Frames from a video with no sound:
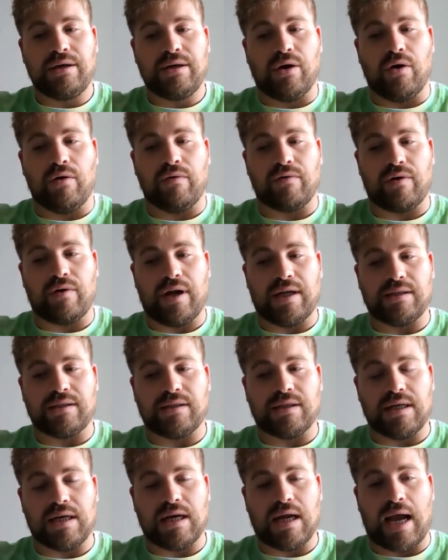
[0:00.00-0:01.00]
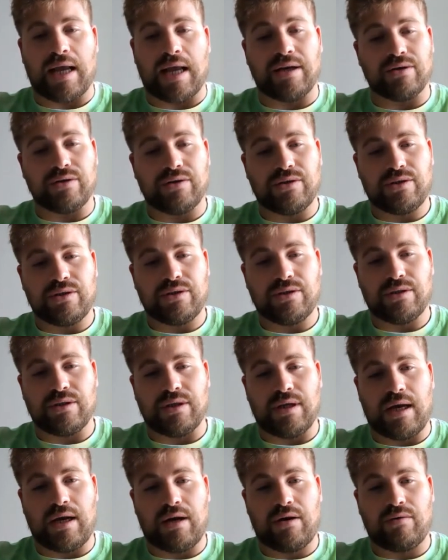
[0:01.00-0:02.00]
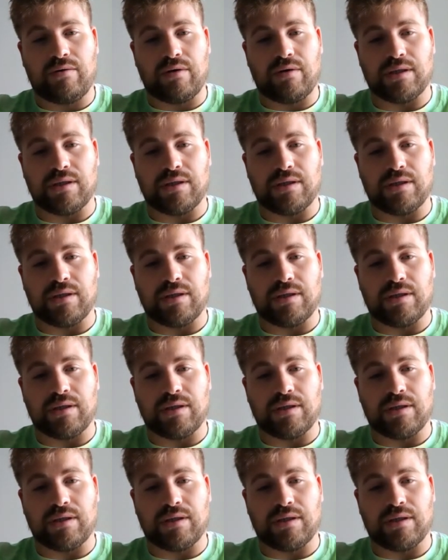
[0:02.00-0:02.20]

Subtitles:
over at the Niners now.